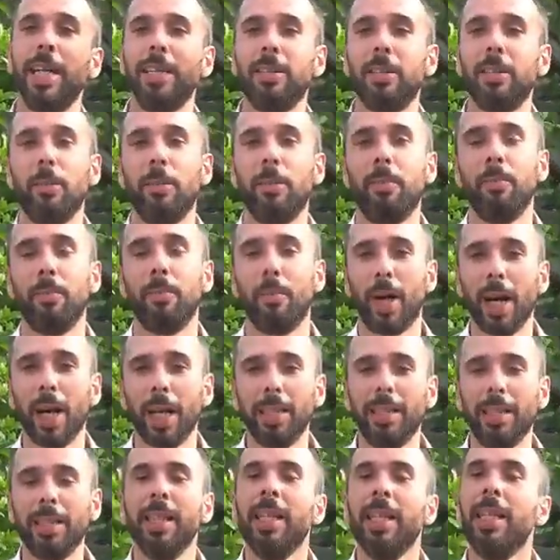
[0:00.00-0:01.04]
some
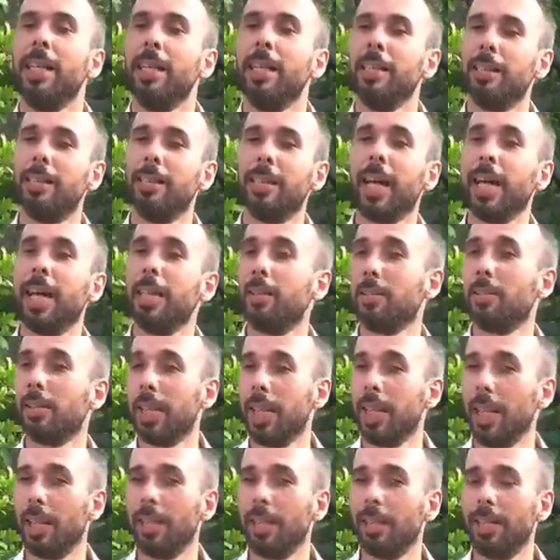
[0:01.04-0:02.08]
rice inside your
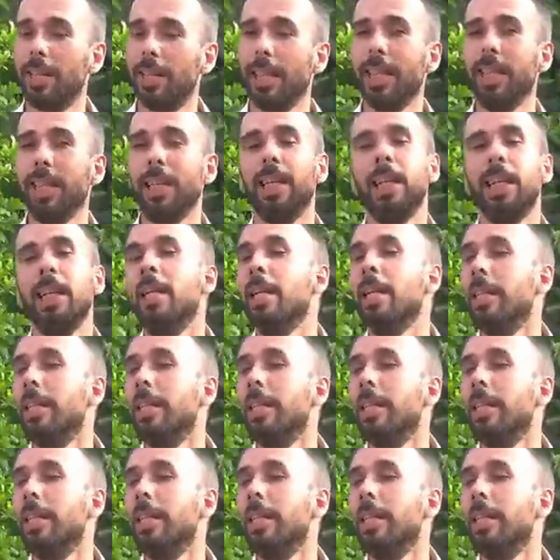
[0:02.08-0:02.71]
tin and tin.